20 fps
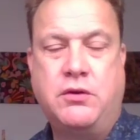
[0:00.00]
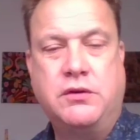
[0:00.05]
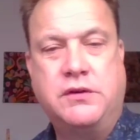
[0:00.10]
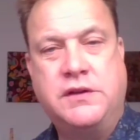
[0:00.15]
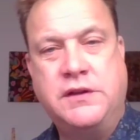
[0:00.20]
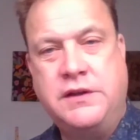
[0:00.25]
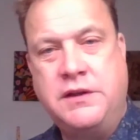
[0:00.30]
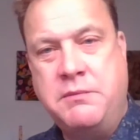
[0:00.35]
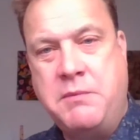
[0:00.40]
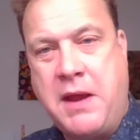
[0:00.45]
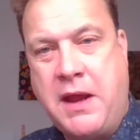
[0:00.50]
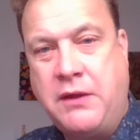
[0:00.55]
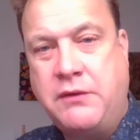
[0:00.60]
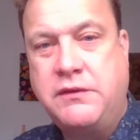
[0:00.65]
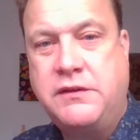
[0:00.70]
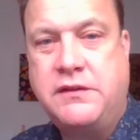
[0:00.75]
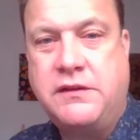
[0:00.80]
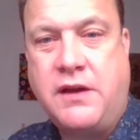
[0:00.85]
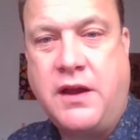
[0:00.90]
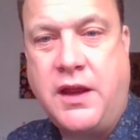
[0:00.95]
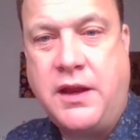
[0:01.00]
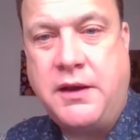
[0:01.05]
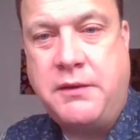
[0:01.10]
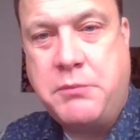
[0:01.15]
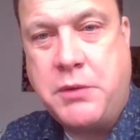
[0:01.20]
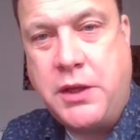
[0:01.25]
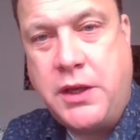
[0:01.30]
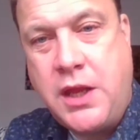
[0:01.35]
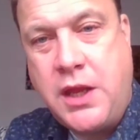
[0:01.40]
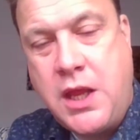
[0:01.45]
looked at them outside,
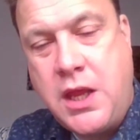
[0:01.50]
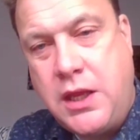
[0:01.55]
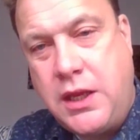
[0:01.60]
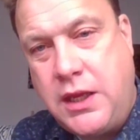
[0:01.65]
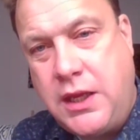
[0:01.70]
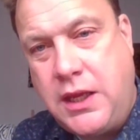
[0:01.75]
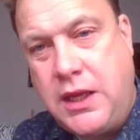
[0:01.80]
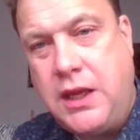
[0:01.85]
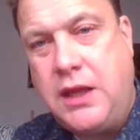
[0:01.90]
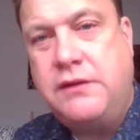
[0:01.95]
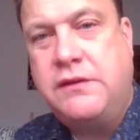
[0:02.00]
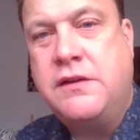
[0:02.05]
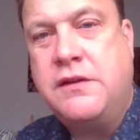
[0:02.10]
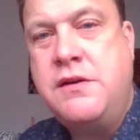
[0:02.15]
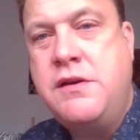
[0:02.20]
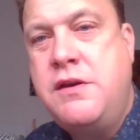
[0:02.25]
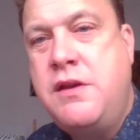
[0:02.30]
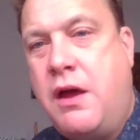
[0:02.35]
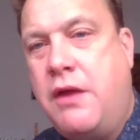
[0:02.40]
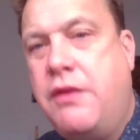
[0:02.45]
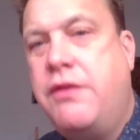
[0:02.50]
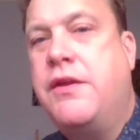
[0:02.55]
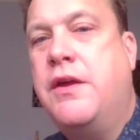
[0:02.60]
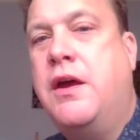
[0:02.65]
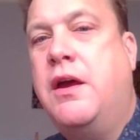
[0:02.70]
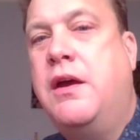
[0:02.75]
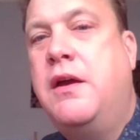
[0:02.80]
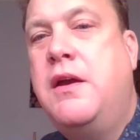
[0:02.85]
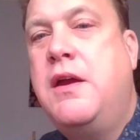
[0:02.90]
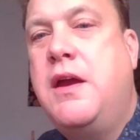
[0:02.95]
but here's
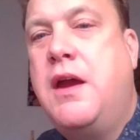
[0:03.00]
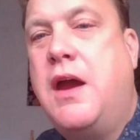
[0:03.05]
another